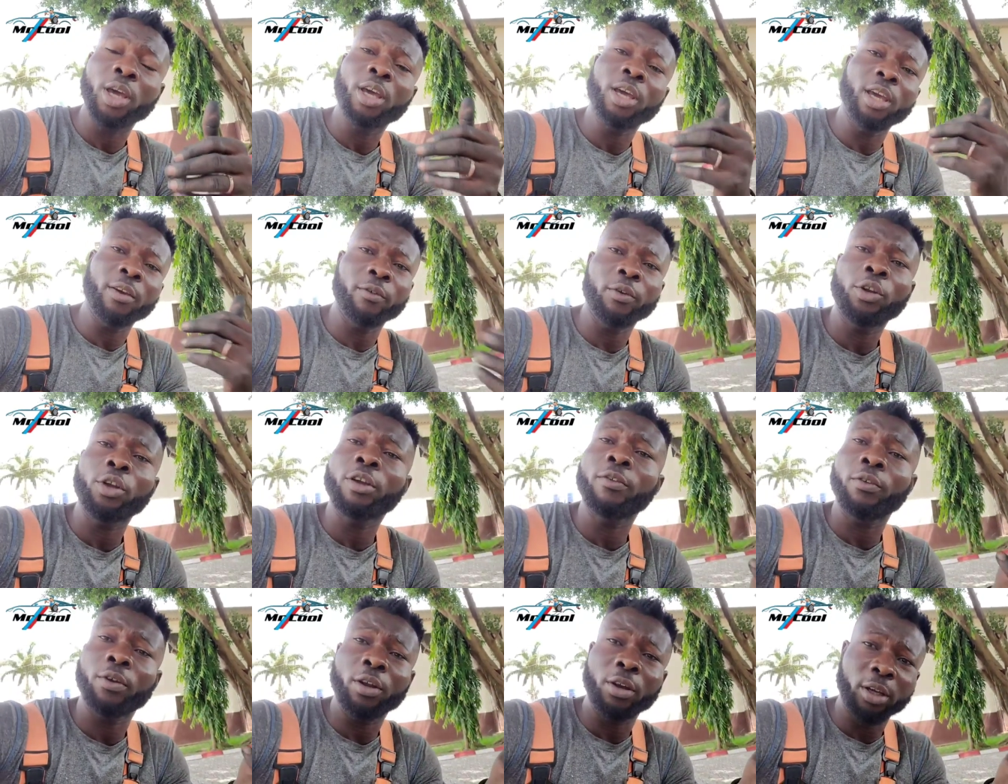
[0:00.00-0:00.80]
even though
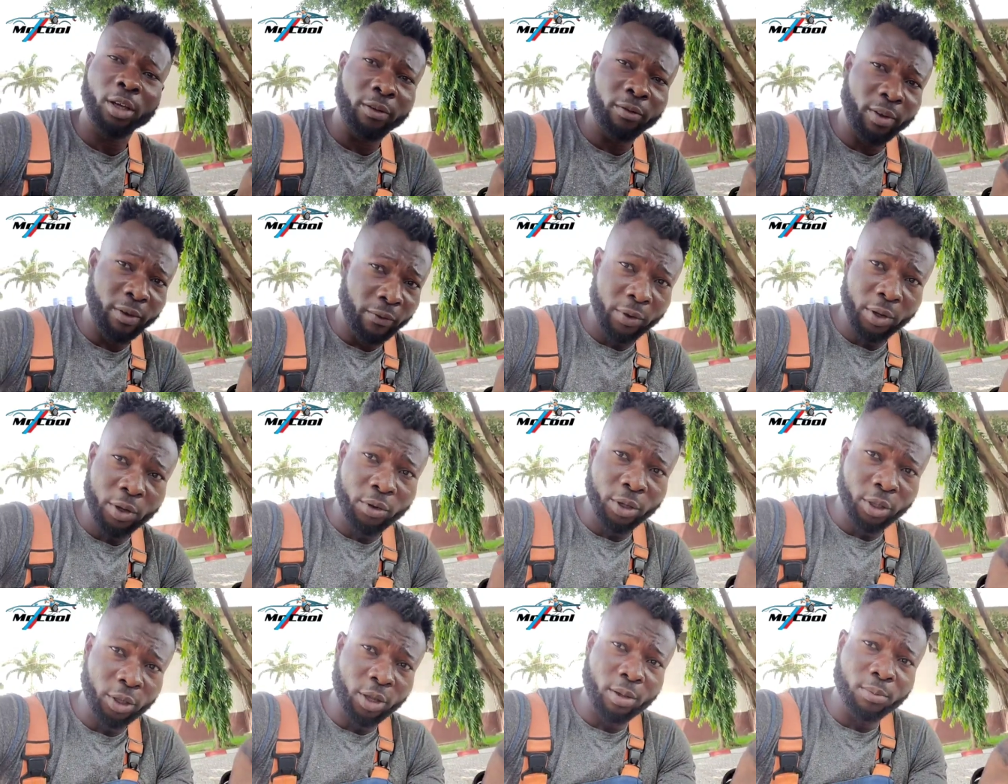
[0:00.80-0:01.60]
if you don't give the
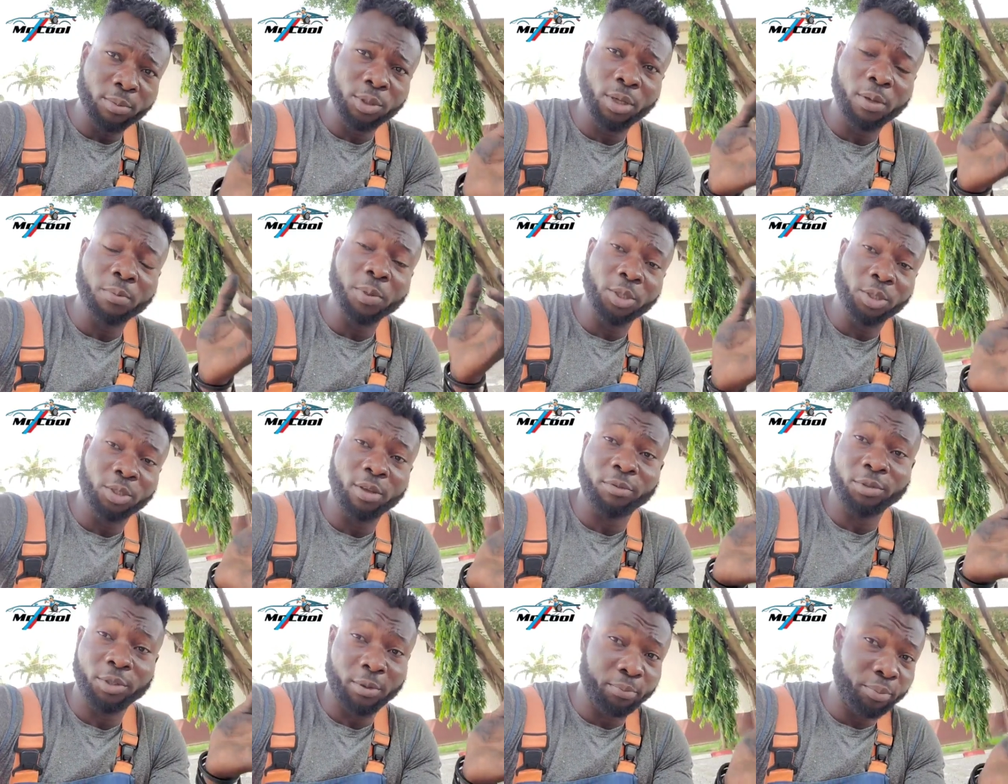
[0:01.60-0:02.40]
video a thumbs up, it
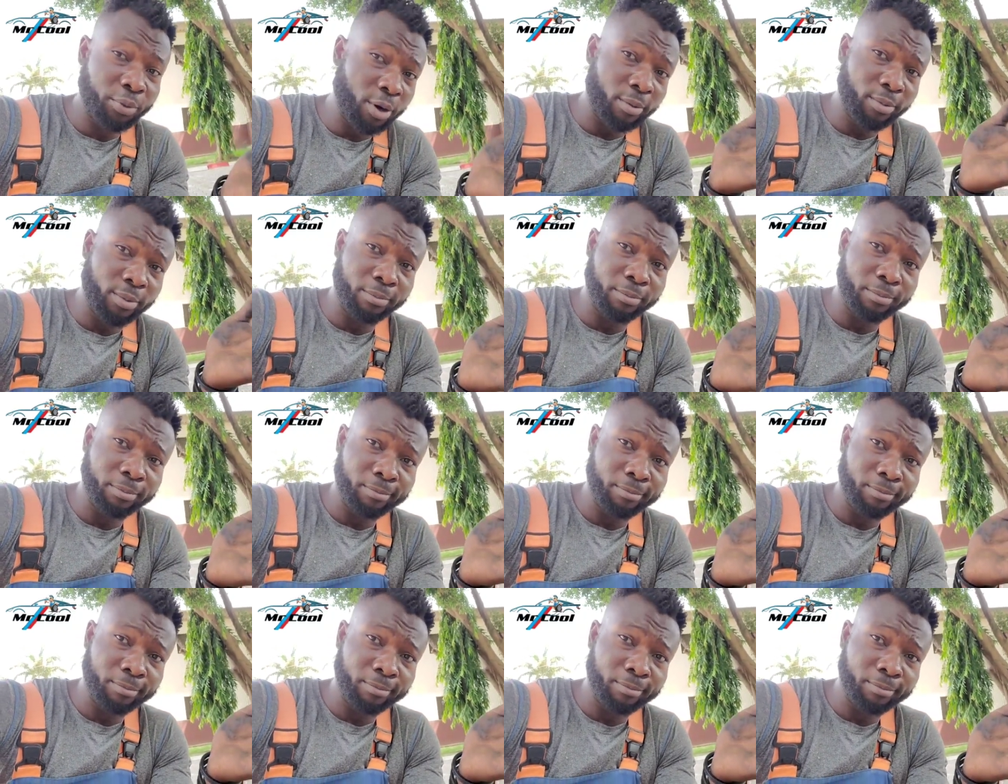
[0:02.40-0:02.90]
solves your problem.